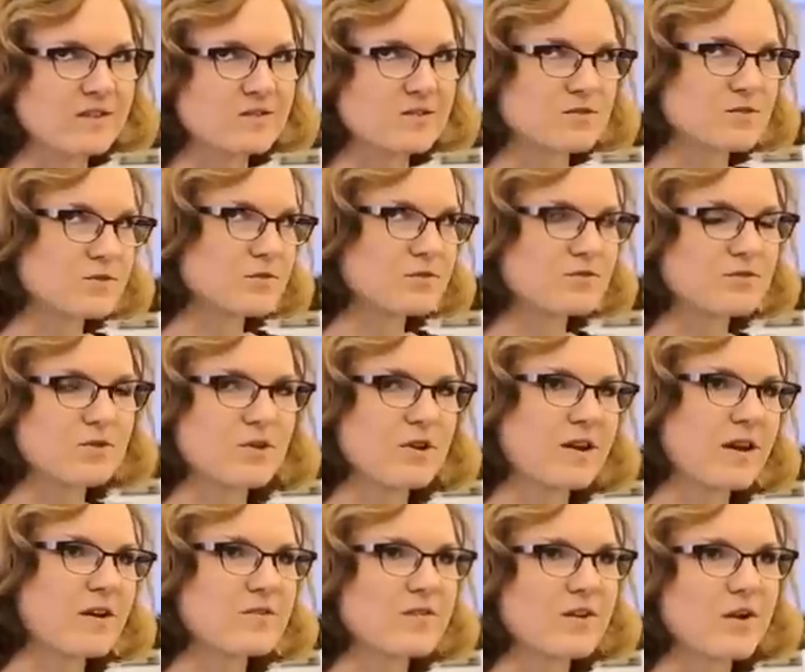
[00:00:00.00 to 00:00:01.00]
just sort of
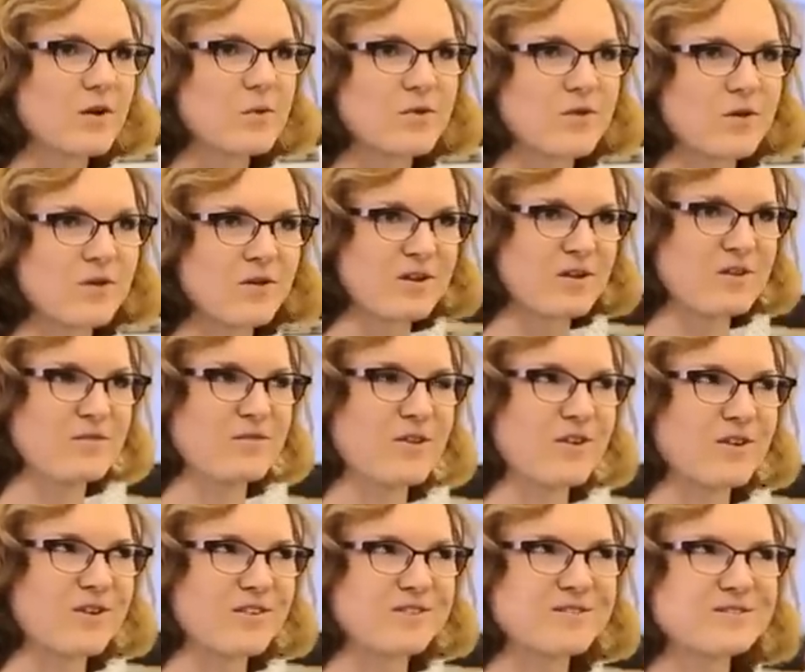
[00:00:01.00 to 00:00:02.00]
floating out there without any of
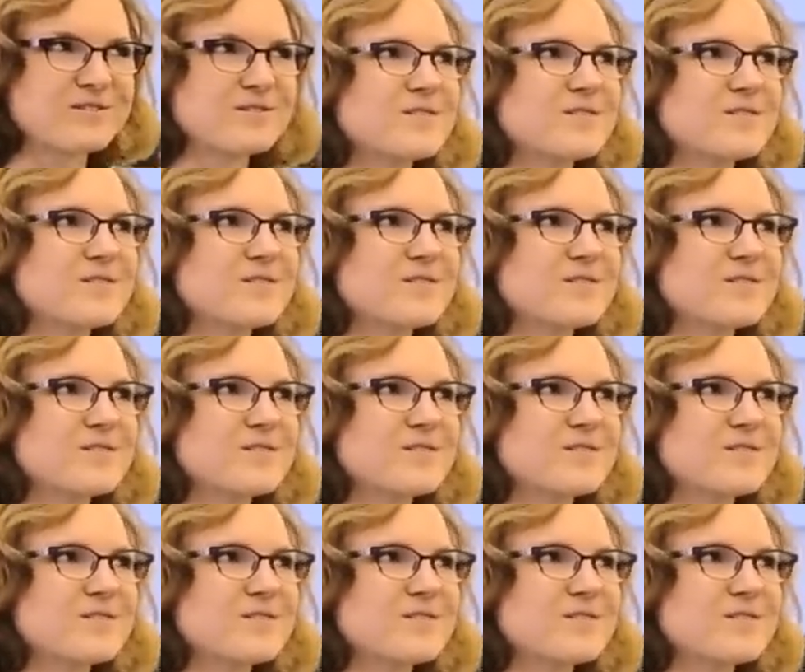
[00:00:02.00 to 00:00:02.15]
our